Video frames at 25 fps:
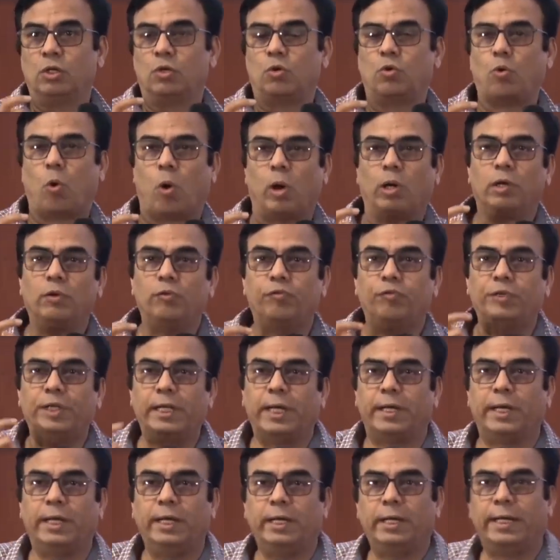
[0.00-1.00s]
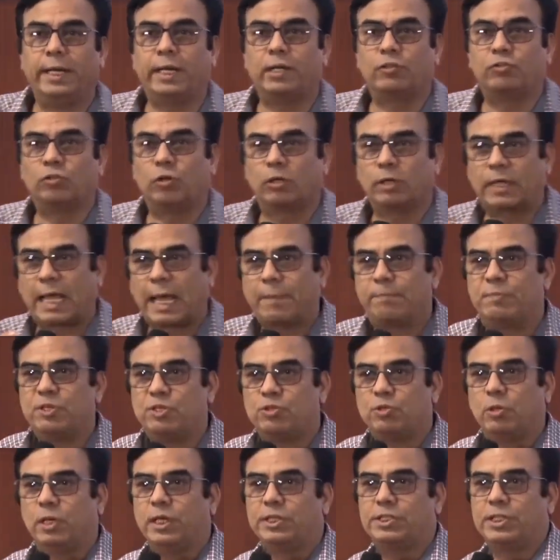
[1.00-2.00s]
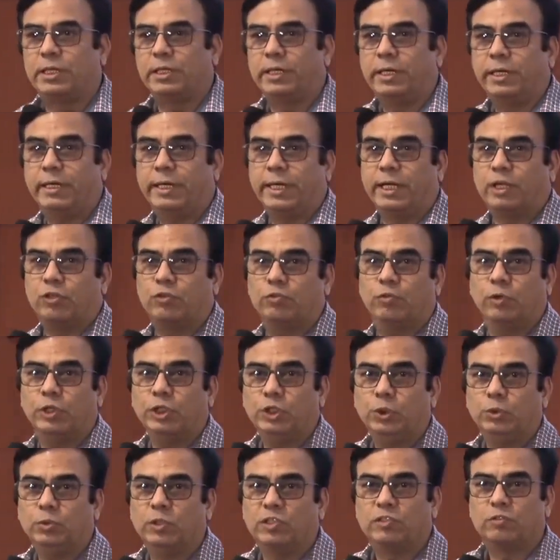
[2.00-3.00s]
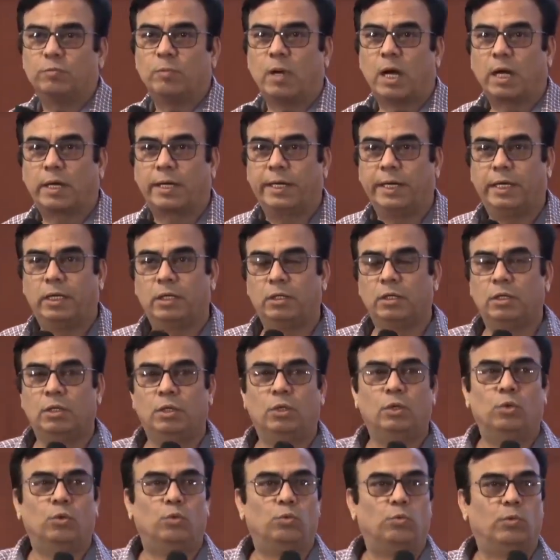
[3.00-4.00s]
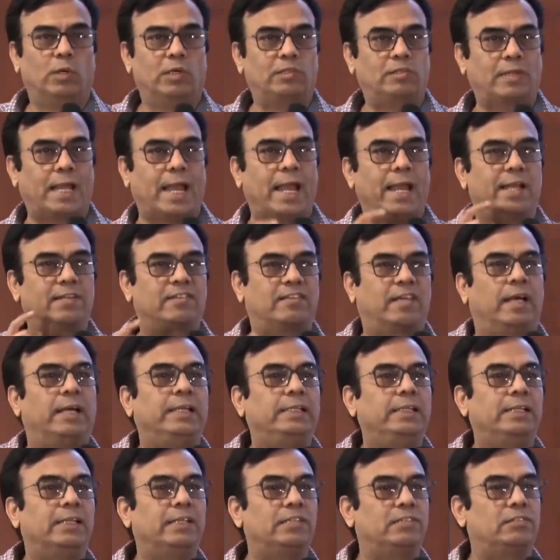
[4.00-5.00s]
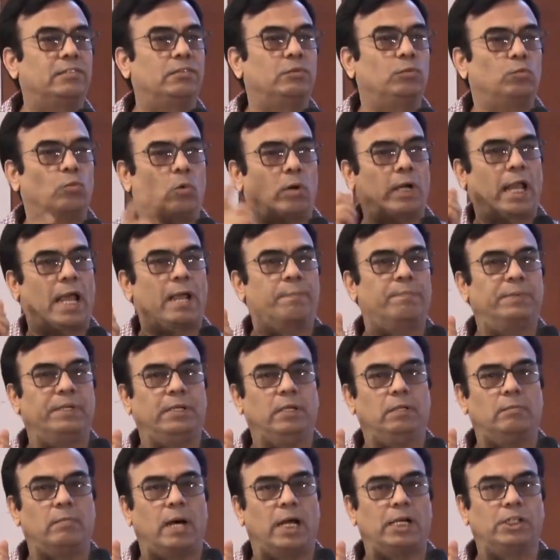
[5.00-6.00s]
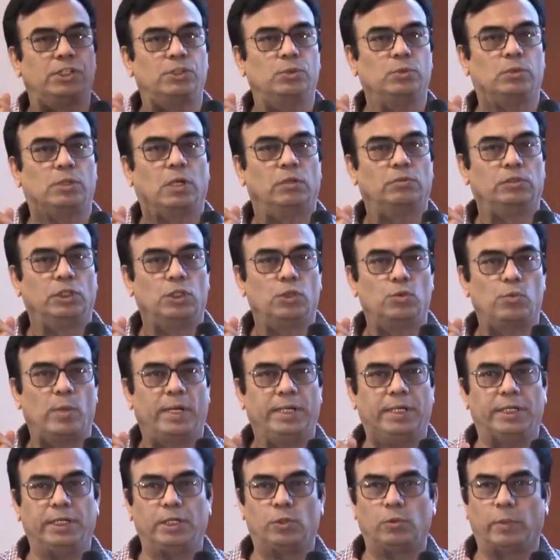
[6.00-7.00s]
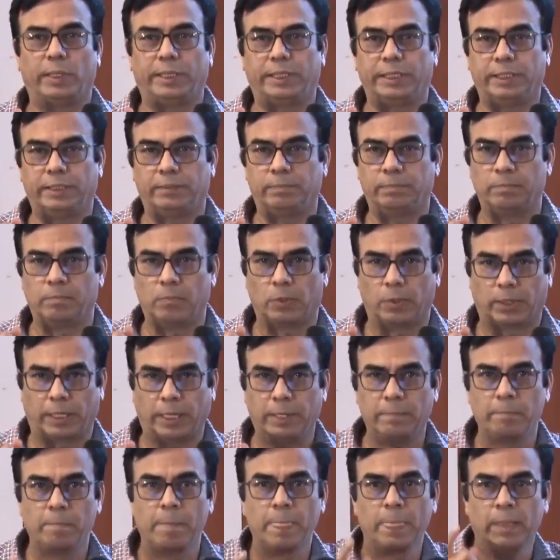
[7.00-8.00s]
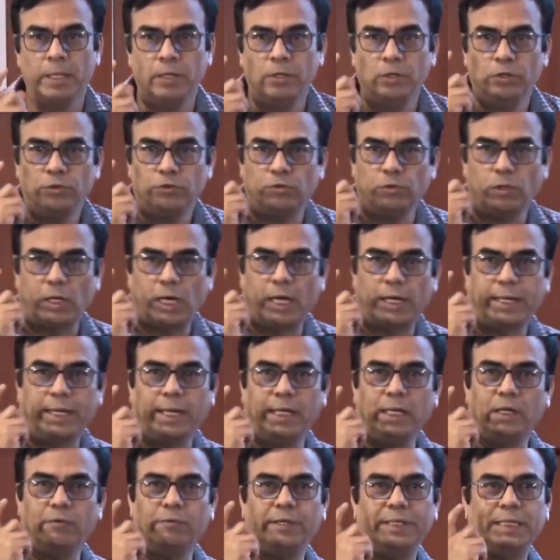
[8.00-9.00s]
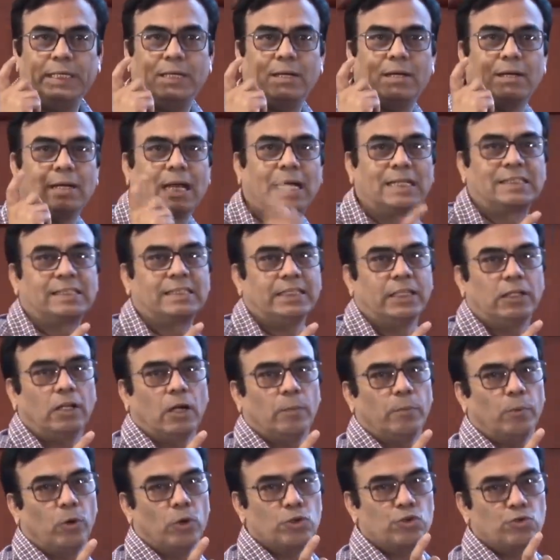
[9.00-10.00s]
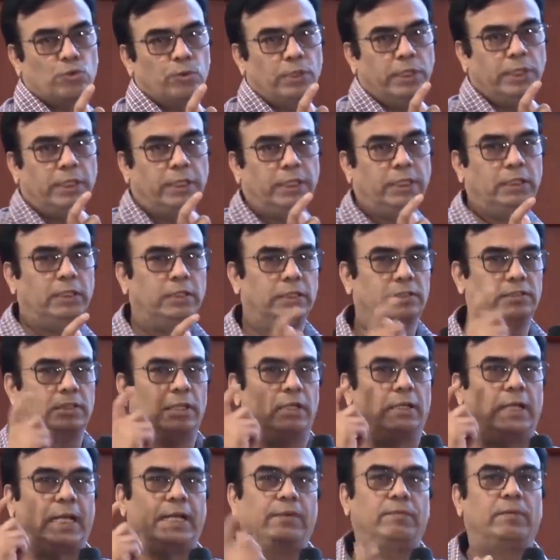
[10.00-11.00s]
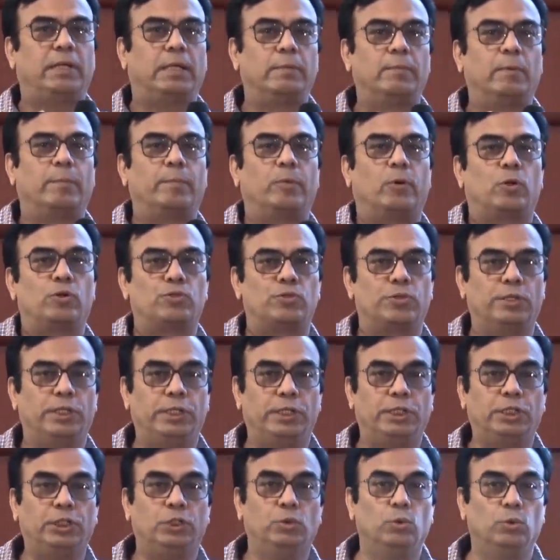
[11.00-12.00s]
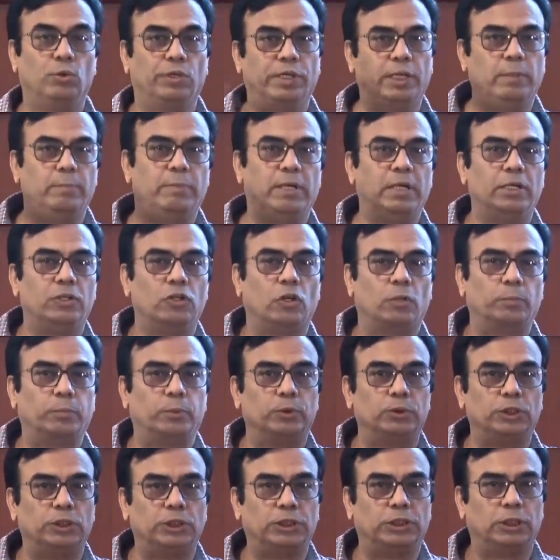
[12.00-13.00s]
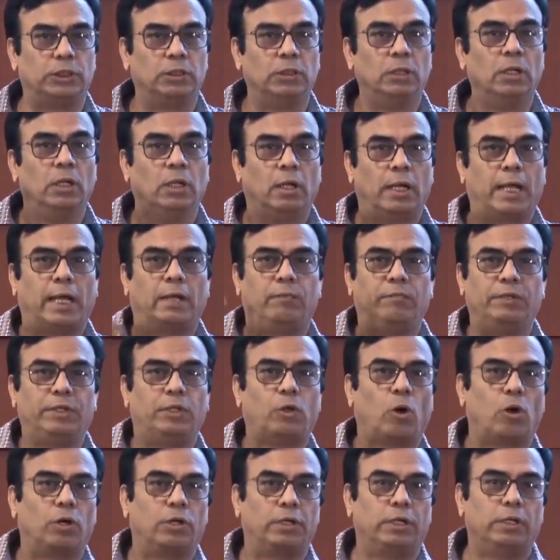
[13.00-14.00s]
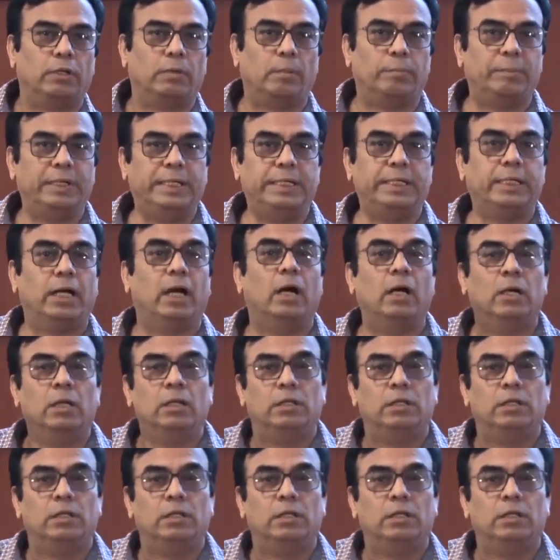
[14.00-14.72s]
Quant fear index or capitulation index for US market was as high as what happened in March 2020, okay? So again, a very classic opportunity. It's a lifetime opportunity to rebuild your position. And we talked in the media,